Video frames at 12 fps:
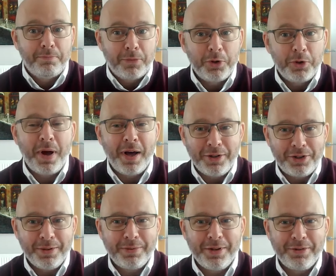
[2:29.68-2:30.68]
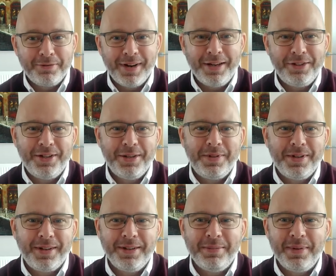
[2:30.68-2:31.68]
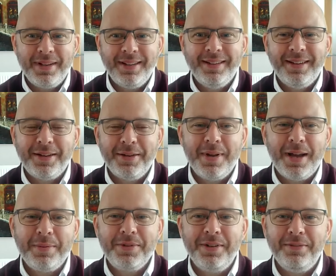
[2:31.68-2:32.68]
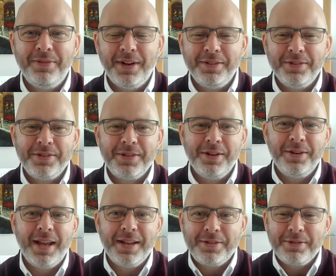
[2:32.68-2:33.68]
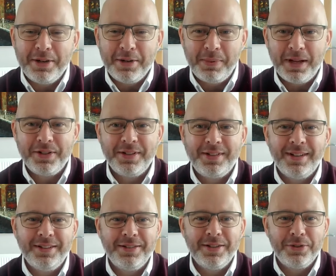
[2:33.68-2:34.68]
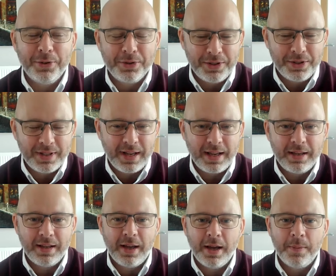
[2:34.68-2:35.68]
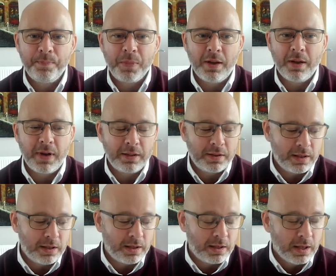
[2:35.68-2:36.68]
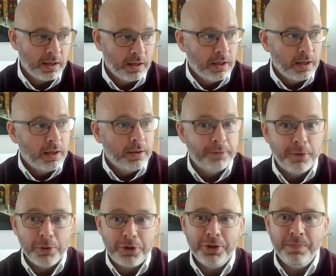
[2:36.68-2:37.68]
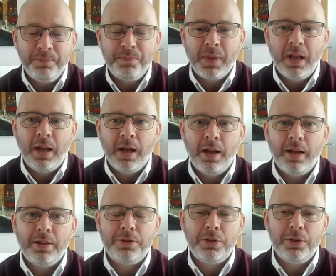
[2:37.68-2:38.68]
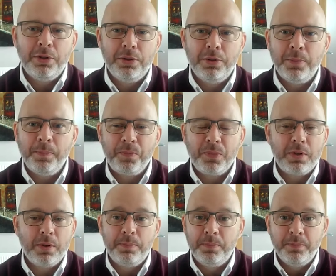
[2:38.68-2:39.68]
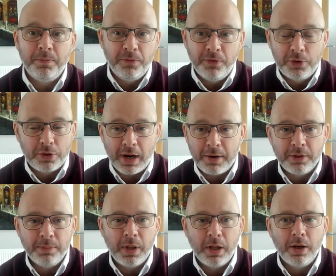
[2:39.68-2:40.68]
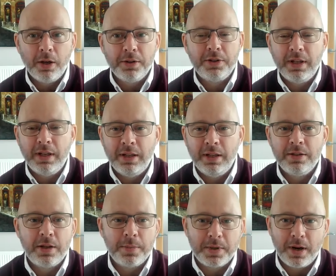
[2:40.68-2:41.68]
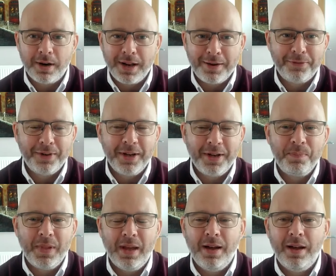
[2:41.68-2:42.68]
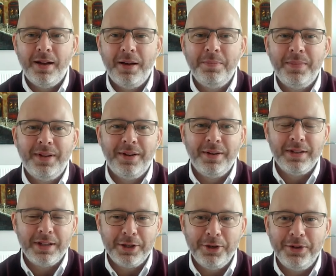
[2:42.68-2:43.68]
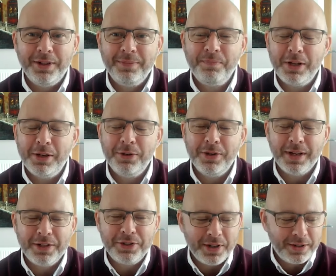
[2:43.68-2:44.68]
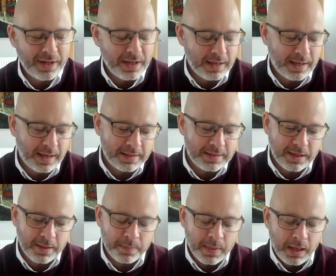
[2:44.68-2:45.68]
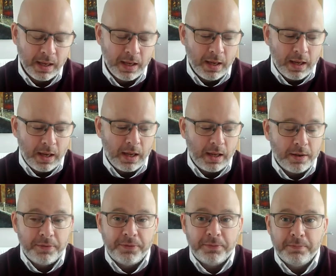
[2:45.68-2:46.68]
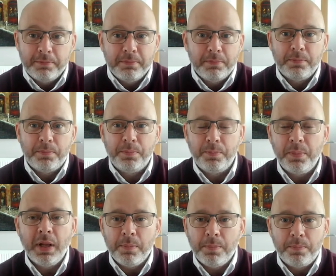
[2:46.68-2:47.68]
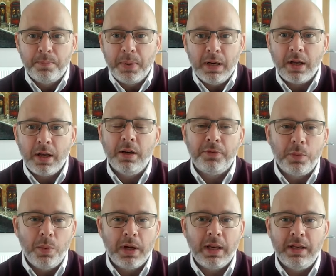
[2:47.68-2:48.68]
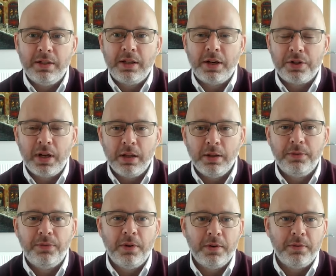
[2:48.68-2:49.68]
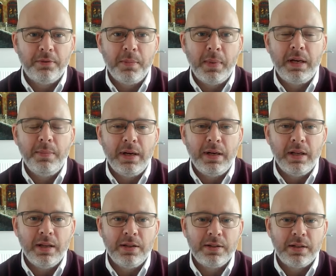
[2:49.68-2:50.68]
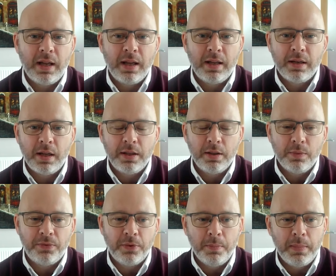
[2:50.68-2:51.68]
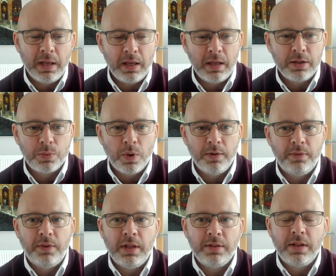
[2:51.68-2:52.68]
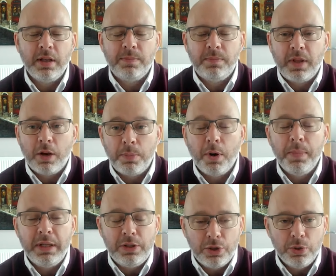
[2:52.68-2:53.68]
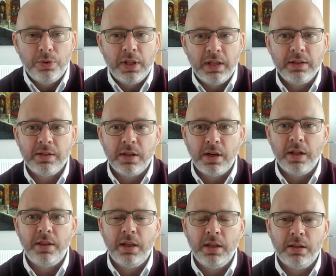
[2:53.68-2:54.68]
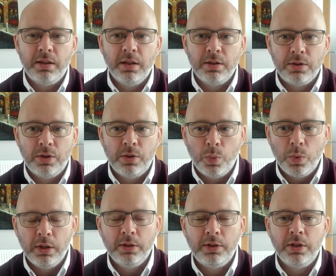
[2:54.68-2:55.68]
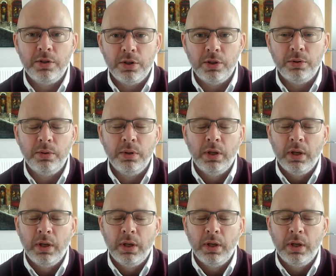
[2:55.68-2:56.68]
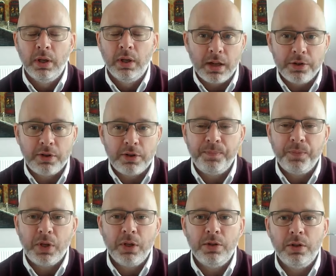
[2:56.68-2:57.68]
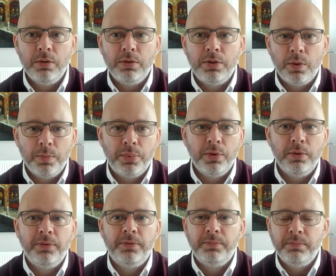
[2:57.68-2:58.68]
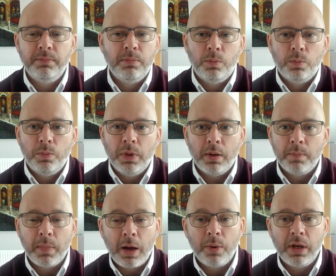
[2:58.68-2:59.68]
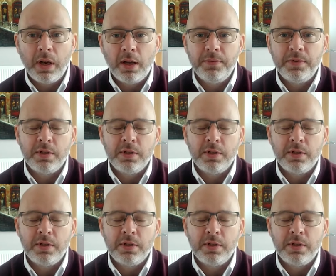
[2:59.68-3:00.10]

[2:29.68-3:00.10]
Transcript: those partnerships, those relationships are going to be are going to be absolutely vital. So yeah, it's a real pleasure to to talk to you today. Um, I've had the fortune uh, to to travel a lot in sub-Saharan Africa, um, you know, including including Nigeria, and um, and I've you know been lucky enough to work in international health for for many many years, and I think that for me it's one of the, the there are probably two things that I think that the world can do, and every country can do to improve, you know, our lives